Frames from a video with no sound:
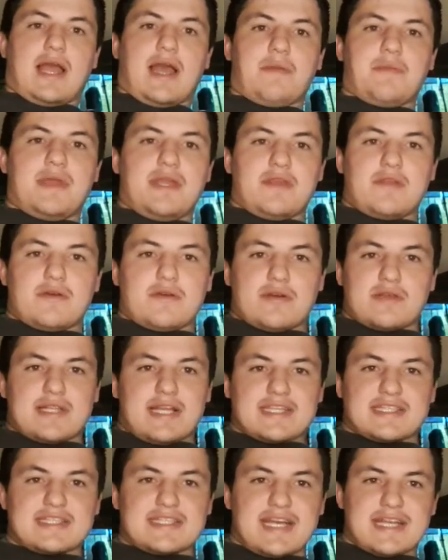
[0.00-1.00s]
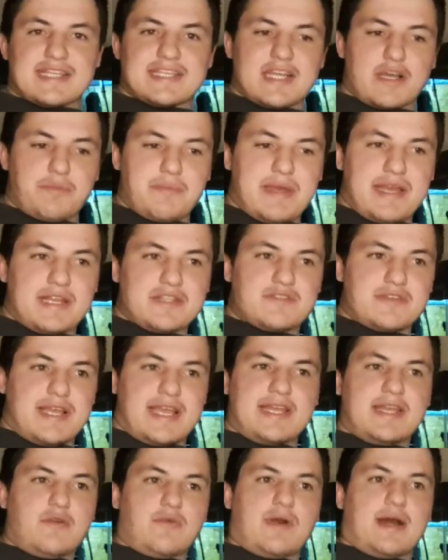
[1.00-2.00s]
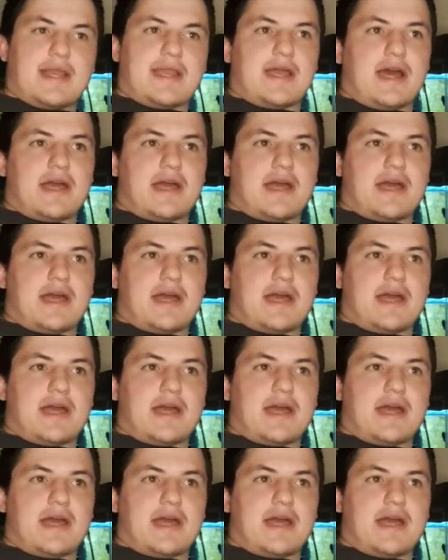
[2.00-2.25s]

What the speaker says: I mean, doesn't that sound better to anyone?